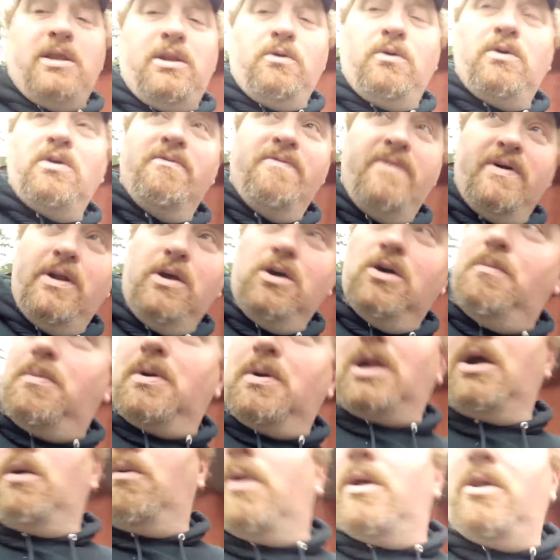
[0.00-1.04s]
doing a video,
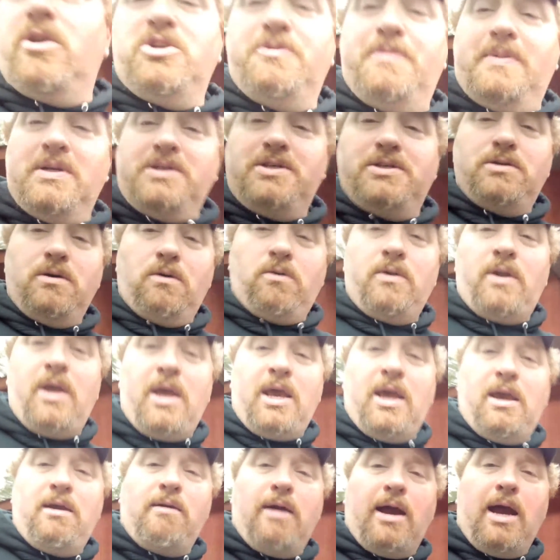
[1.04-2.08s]
but our weather's been so
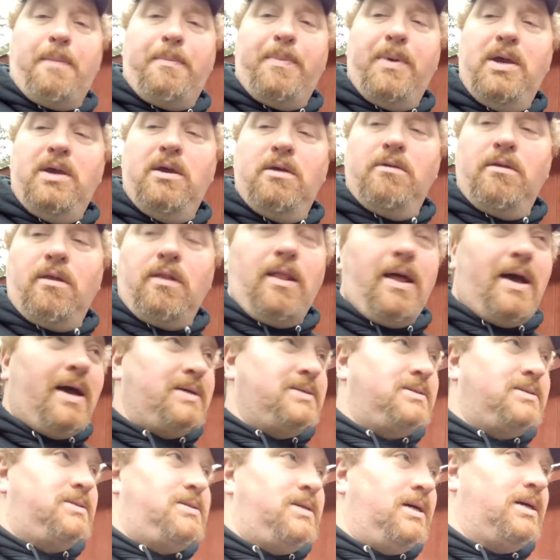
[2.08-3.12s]
dang crappy here the
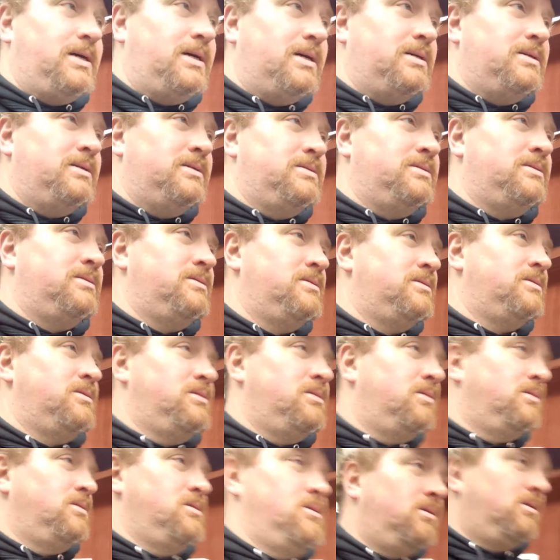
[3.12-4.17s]
last
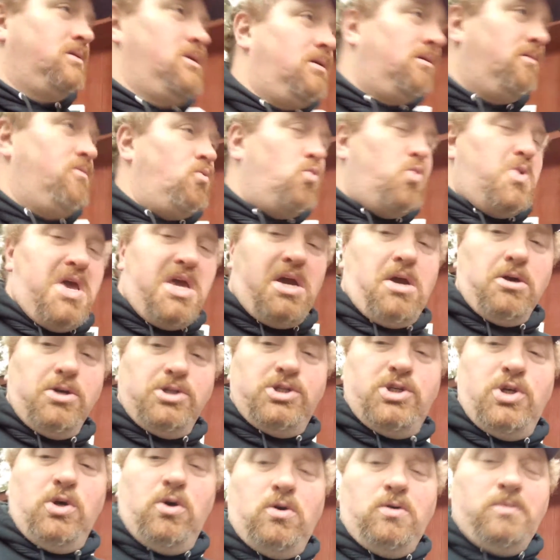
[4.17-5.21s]
week or
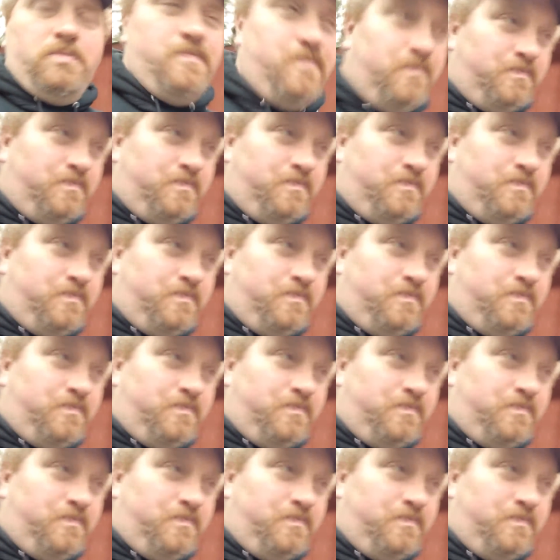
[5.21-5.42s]
so.